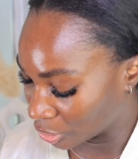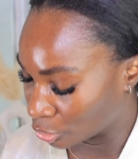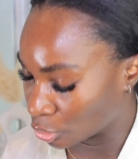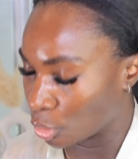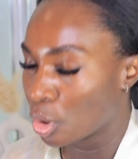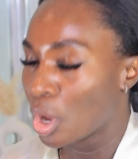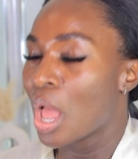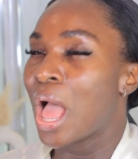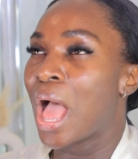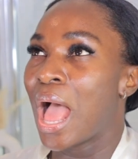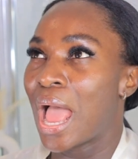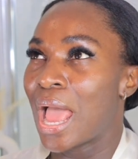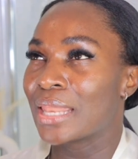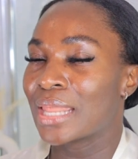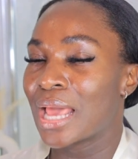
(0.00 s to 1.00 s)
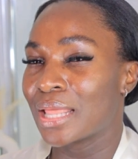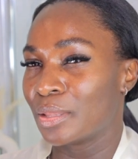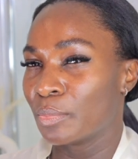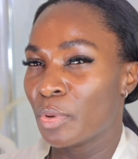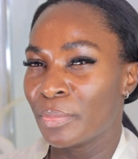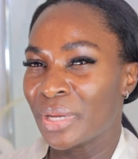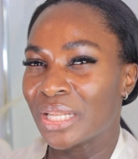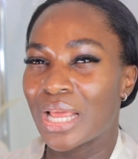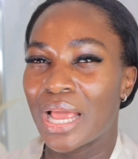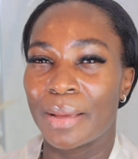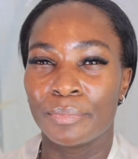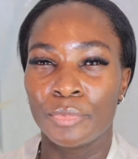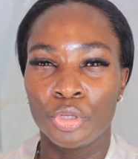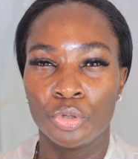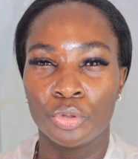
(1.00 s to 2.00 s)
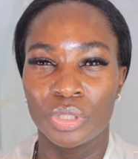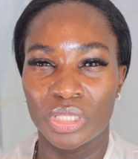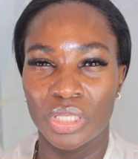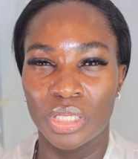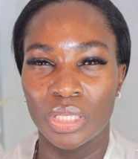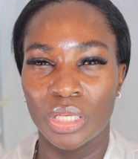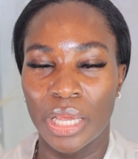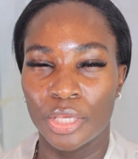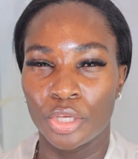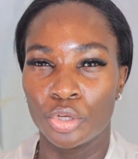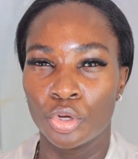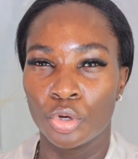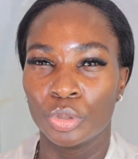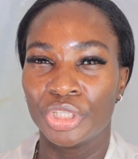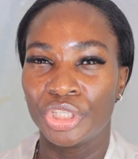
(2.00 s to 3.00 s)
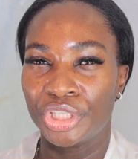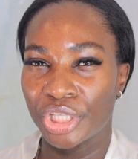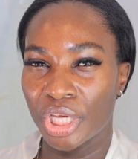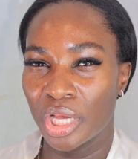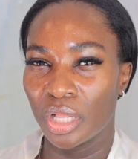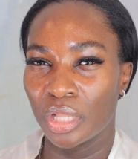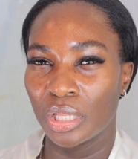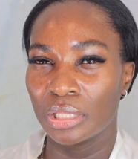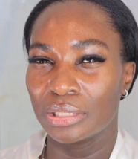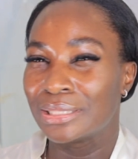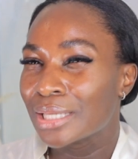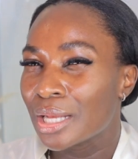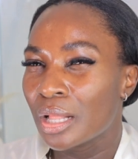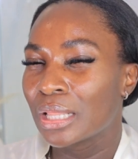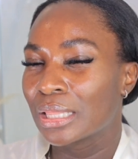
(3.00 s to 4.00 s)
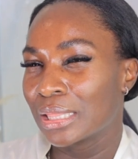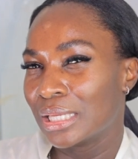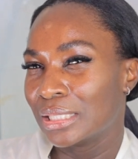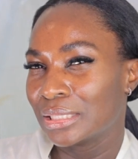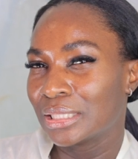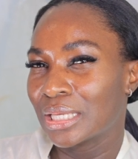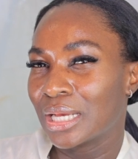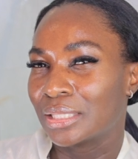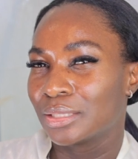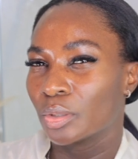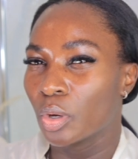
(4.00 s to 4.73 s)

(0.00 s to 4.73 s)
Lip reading: So, and at the moment I'm using like gel cleansers,